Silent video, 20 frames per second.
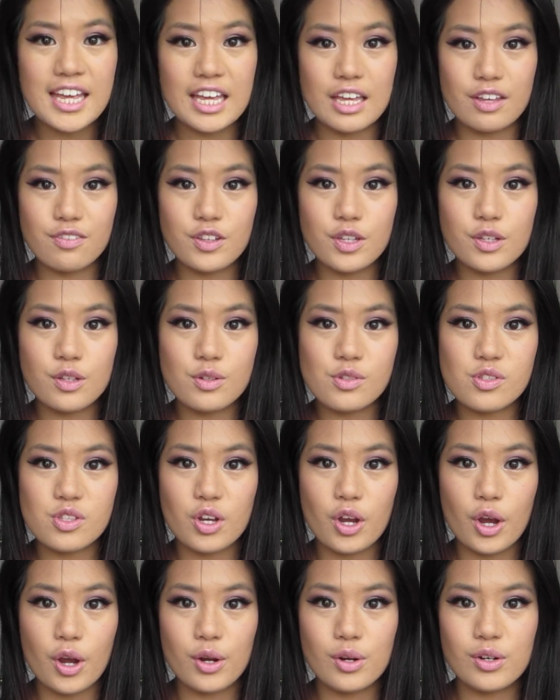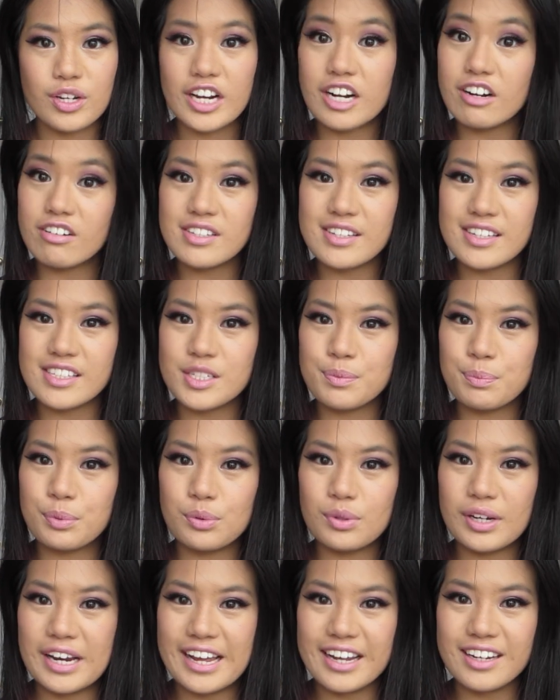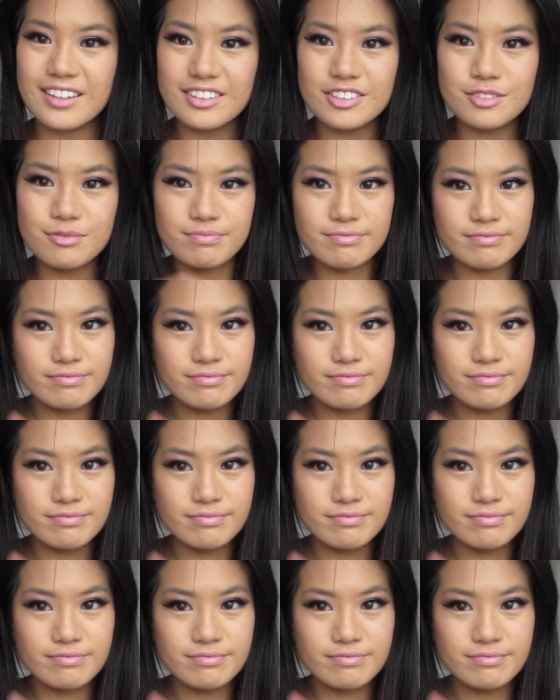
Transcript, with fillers: if you use the code IRRESISTIBLELING,